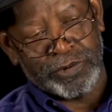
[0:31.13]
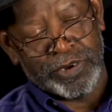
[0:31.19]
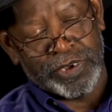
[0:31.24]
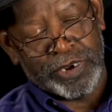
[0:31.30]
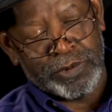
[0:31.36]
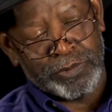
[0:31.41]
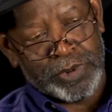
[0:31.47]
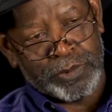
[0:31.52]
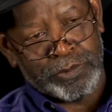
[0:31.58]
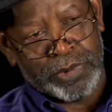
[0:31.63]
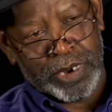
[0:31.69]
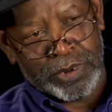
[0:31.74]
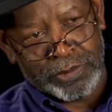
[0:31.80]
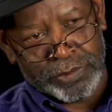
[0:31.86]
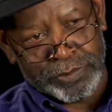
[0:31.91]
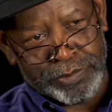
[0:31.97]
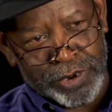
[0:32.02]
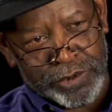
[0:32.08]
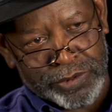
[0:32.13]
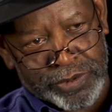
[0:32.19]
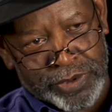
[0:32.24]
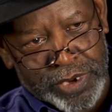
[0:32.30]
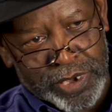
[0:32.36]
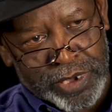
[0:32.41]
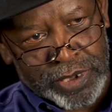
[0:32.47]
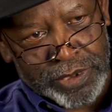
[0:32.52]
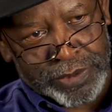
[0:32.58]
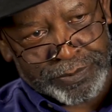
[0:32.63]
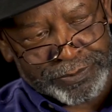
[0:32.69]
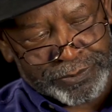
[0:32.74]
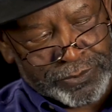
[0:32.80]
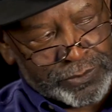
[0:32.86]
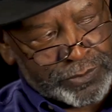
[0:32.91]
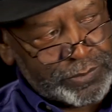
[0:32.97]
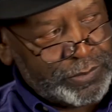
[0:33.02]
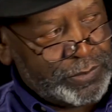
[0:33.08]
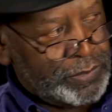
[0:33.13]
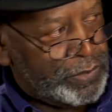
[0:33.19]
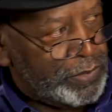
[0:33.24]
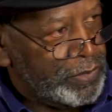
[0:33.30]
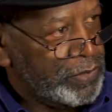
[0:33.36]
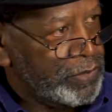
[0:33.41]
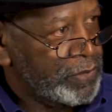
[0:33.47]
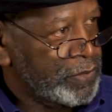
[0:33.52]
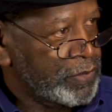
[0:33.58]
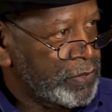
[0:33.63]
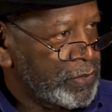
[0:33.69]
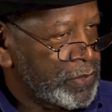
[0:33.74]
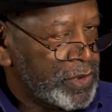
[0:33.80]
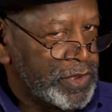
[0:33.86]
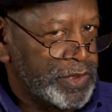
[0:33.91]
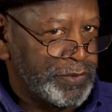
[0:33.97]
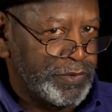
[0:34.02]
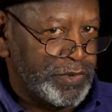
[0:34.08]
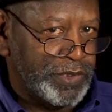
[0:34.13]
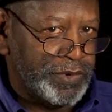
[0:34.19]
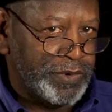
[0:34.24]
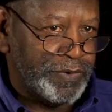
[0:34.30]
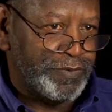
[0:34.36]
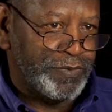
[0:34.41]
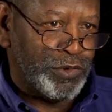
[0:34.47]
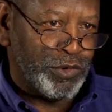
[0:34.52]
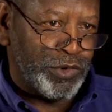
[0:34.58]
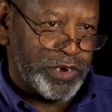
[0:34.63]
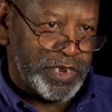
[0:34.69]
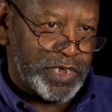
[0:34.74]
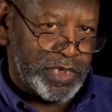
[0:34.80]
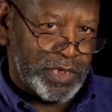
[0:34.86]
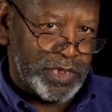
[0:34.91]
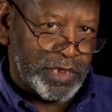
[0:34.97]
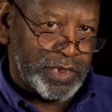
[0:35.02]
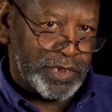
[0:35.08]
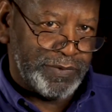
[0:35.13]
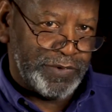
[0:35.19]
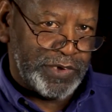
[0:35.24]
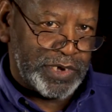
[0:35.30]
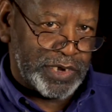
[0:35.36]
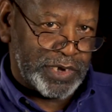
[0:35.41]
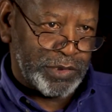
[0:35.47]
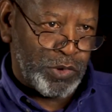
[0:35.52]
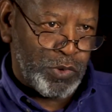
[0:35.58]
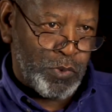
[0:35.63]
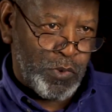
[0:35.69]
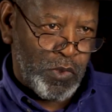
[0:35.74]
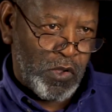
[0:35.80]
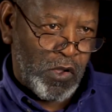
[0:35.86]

to wait on my mama's birthday. It was on the 14th of October.